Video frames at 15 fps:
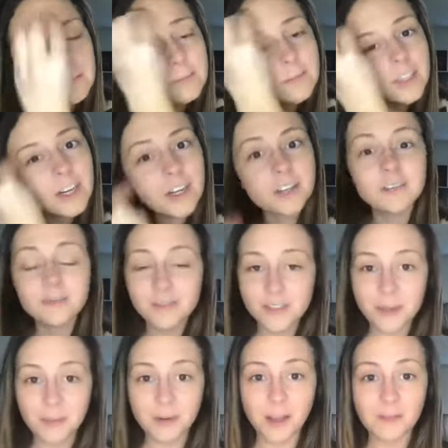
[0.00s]
you know,
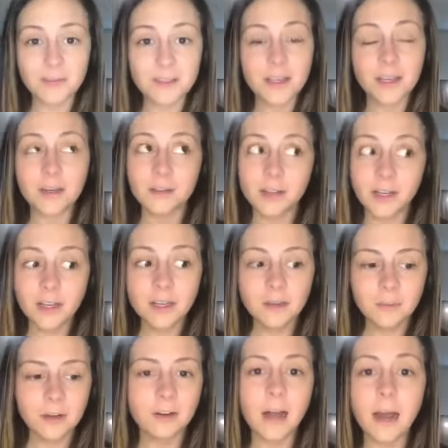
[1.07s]
sometimes it's like, okay,
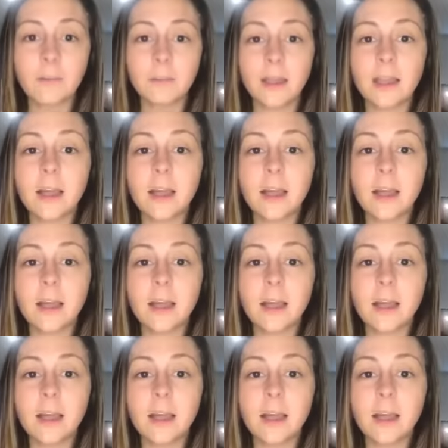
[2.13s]
well, I'm like,